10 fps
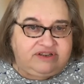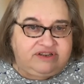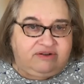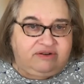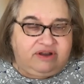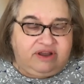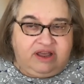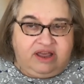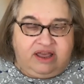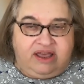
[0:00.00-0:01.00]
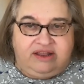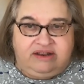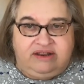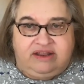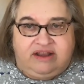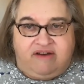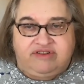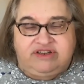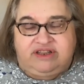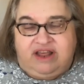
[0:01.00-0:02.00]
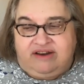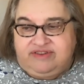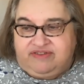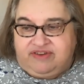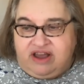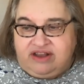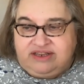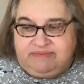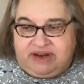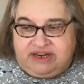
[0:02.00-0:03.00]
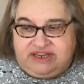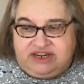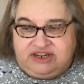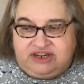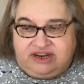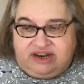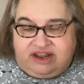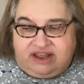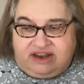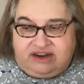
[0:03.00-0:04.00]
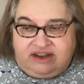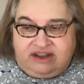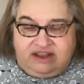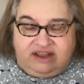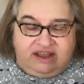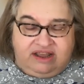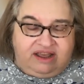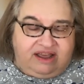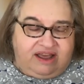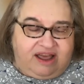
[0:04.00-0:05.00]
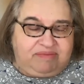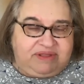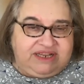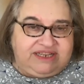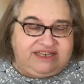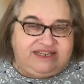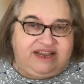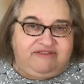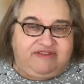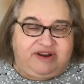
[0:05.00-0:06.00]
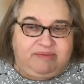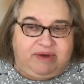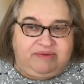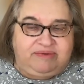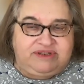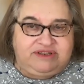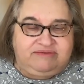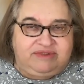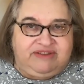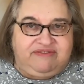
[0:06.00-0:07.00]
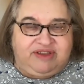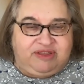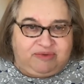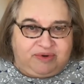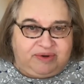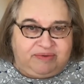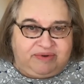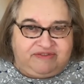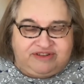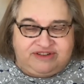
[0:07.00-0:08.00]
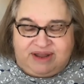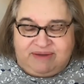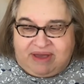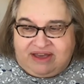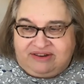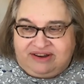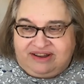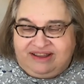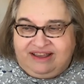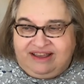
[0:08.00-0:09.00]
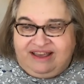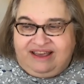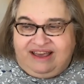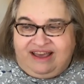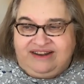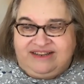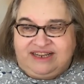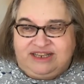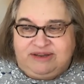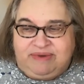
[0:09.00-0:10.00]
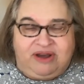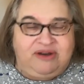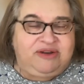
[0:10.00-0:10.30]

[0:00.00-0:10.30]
So it it covers a lot of different kinds of meditation, and I'm pleased to say a friend of mine was leafing through it when it first came out, and he said to me, "Oh,